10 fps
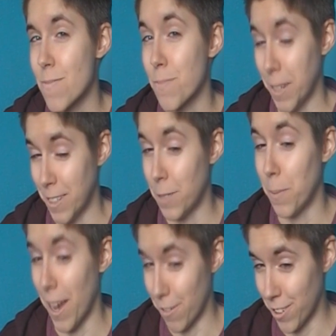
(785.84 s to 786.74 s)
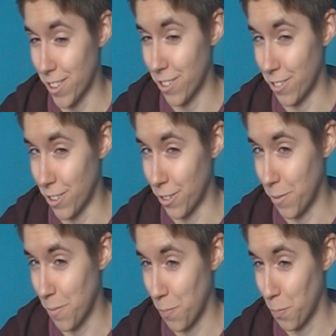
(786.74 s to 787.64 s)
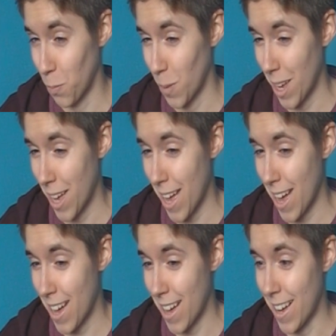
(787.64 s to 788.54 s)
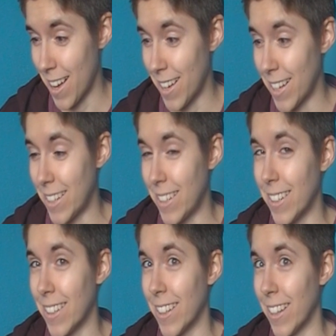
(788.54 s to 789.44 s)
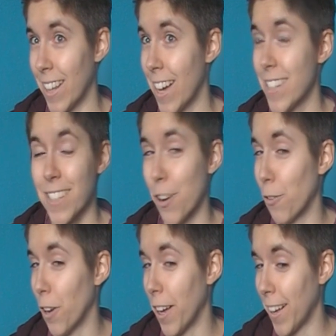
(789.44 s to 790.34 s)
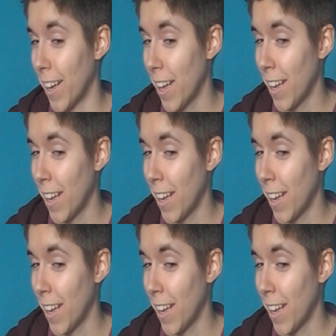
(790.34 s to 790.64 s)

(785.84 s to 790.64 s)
Pixie's parents don't know, and that is terrifying